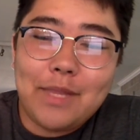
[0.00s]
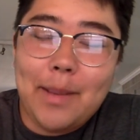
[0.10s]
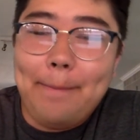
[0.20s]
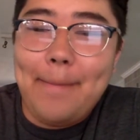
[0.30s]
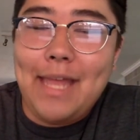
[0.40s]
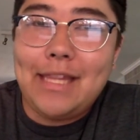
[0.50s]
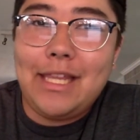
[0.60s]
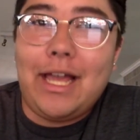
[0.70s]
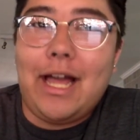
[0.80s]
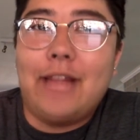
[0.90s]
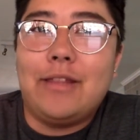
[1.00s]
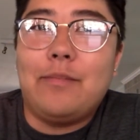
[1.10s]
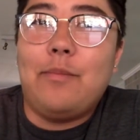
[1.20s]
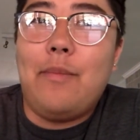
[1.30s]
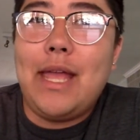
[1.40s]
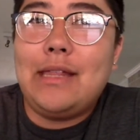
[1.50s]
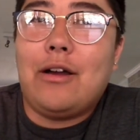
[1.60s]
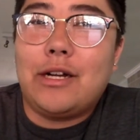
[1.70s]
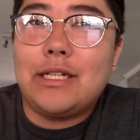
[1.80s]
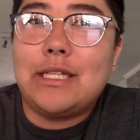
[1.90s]
Mainly, the main
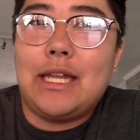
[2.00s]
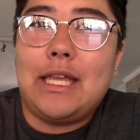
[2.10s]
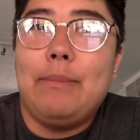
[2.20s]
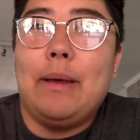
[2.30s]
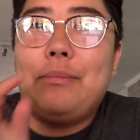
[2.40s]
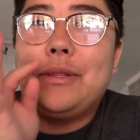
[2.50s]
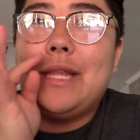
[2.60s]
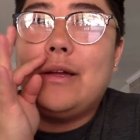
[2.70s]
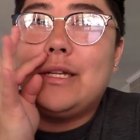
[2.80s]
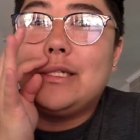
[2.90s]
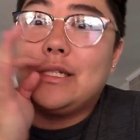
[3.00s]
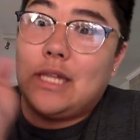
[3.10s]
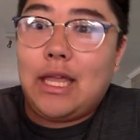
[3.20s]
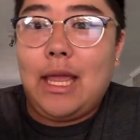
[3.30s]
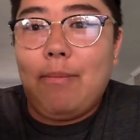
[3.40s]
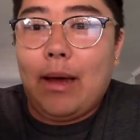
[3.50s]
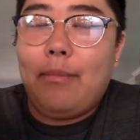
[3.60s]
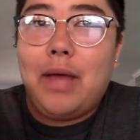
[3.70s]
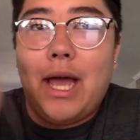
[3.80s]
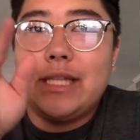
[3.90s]
artist that I keep up with nowadays is like K-pop,
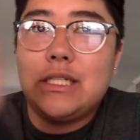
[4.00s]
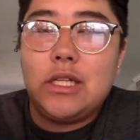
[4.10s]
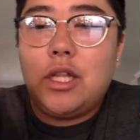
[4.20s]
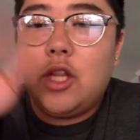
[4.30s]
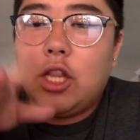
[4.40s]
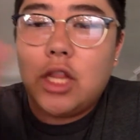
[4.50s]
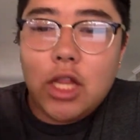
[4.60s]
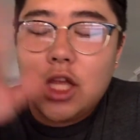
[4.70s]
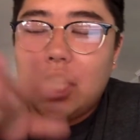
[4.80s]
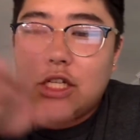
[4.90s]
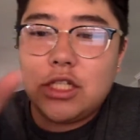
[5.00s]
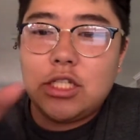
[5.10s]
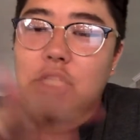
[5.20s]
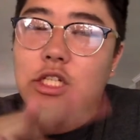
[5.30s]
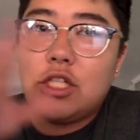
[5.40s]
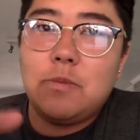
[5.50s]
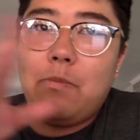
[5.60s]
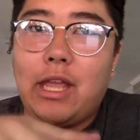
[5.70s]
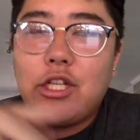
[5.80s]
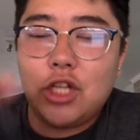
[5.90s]
but I still
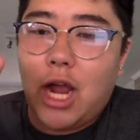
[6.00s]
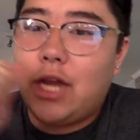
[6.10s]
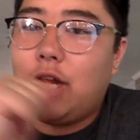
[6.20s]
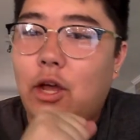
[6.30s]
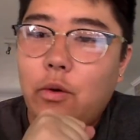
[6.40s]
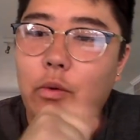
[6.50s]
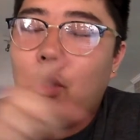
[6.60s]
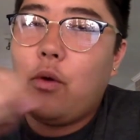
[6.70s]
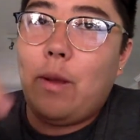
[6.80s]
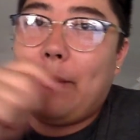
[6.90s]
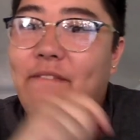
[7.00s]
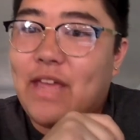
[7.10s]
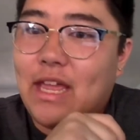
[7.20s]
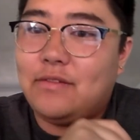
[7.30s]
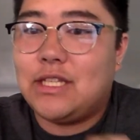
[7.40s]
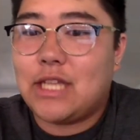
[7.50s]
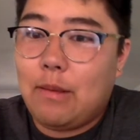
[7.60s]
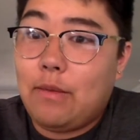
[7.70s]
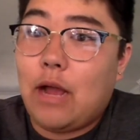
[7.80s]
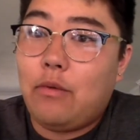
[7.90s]
make sure I know when my faves is
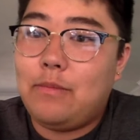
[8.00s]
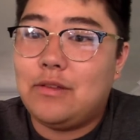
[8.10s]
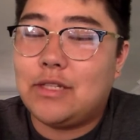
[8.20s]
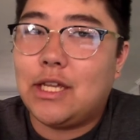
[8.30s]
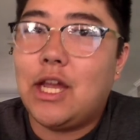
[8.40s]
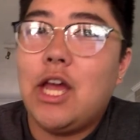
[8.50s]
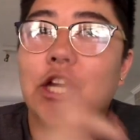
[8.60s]
coming out with music.